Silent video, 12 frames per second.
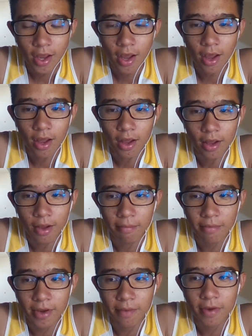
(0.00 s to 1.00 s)

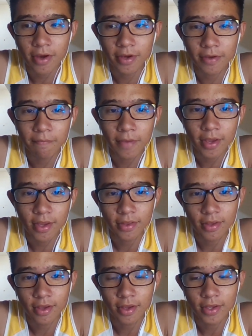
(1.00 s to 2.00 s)
my bunkmate,
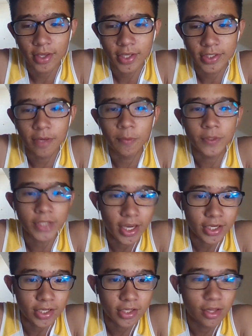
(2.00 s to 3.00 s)
his name was
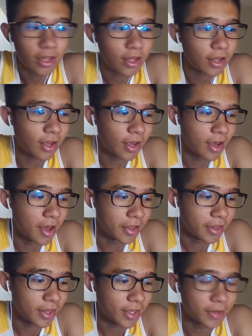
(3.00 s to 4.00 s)
Ideal, and
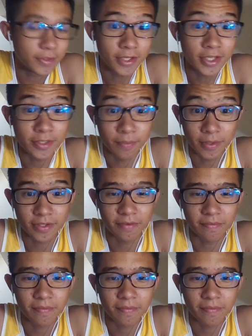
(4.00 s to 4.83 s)
he's a Muslim.